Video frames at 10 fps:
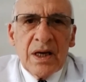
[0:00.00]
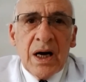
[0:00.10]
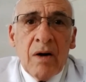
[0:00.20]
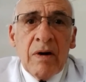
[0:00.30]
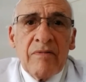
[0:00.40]

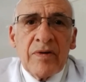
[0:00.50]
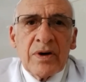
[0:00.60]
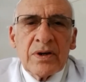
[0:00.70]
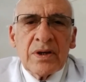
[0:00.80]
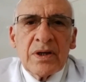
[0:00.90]

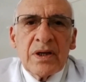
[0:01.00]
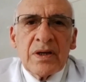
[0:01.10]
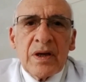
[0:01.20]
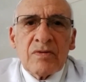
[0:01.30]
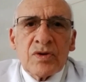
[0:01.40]
However,
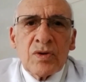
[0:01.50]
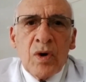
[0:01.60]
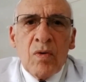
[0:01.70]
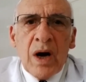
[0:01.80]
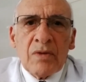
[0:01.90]
there's
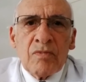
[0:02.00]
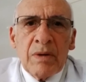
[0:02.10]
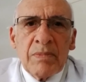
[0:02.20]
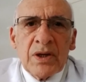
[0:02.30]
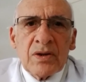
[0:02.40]
no
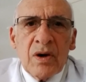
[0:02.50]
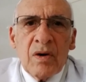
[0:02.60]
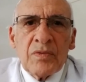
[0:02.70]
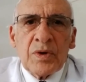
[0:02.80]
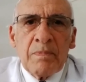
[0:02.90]
agreement
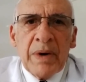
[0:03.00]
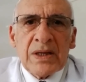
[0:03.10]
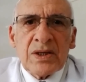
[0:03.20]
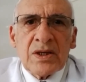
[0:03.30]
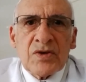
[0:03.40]
on the
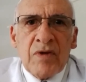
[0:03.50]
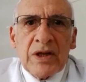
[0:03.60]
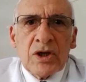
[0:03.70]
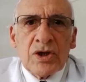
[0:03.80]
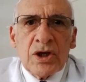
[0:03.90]
best
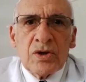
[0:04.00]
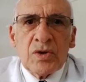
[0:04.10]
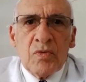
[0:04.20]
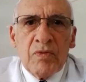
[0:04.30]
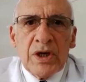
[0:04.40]
strategy
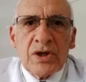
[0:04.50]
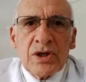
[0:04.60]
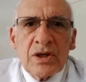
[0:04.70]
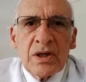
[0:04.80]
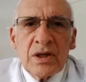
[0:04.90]
to
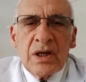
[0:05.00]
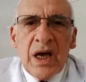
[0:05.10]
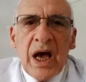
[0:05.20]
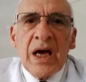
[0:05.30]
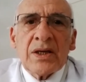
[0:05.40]
reach
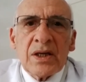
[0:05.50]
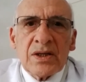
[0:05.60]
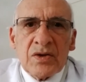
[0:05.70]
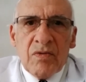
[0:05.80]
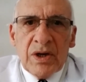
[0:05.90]
and
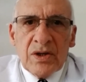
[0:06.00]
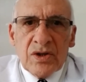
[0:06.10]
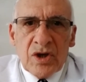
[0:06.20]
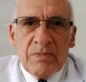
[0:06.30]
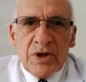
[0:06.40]
screen the
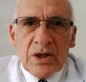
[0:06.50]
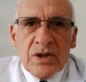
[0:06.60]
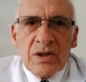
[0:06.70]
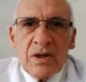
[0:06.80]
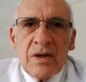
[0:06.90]

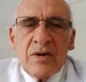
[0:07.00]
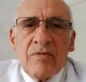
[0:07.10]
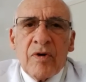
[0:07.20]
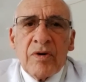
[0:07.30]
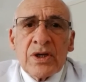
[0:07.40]
subjects.
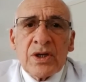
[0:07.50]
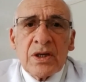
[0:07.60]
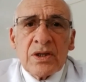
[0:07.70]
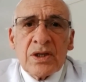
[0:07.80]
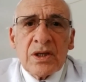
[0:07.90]
For
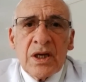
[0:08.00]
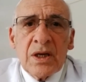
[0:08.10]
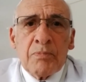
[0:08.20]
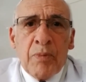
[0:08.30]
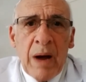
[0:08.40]
instance,
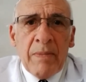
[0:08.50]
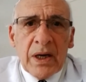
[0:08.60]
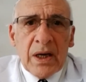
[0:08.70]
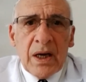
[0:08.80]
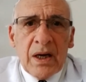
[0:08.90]
in primary
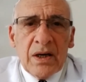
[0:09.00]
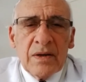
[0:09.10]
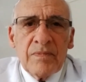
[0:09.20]
care,